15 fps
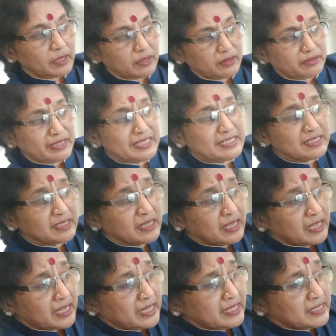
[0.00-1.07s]

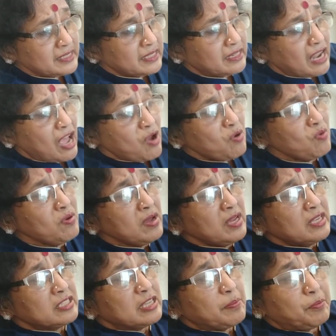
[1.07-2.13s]
this is now,
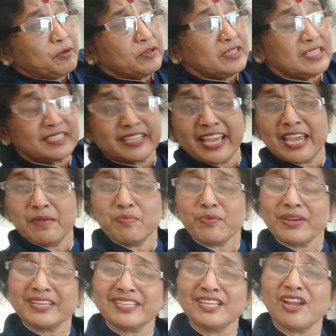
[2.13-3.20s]
suppose the same
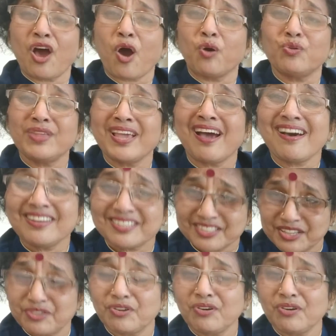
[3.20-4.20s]
question how they ask,